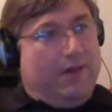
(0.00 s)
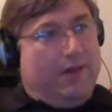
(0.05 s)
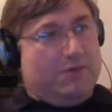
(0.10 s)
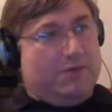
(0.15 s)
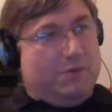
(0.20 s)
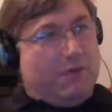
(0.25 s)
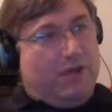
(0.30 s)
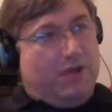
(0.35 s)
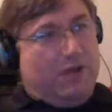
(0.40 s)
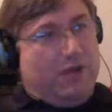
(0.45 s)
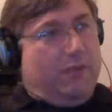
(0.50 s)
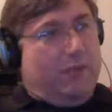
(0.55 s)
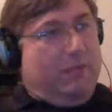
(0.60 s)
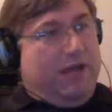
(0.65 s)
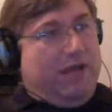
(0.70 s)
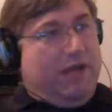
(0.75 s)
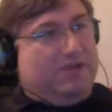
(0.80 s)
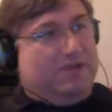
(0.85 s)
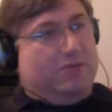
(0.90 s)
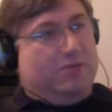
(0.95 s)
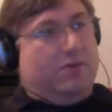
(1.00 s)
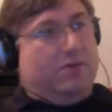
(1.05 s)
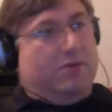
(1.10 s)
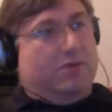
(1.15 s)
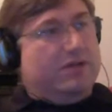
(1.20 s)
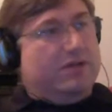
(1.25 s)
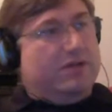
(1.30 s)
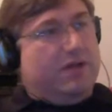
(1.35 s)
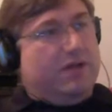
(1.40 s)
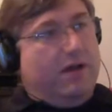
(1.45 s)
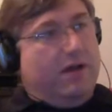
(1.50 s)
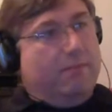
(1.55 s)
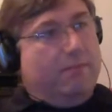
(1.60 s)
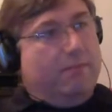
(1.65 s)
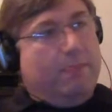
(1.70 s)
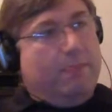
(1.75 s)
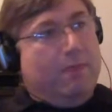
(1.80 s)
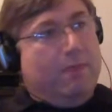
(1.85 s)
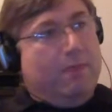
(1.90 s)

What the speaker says: I was working at a pet store at the time,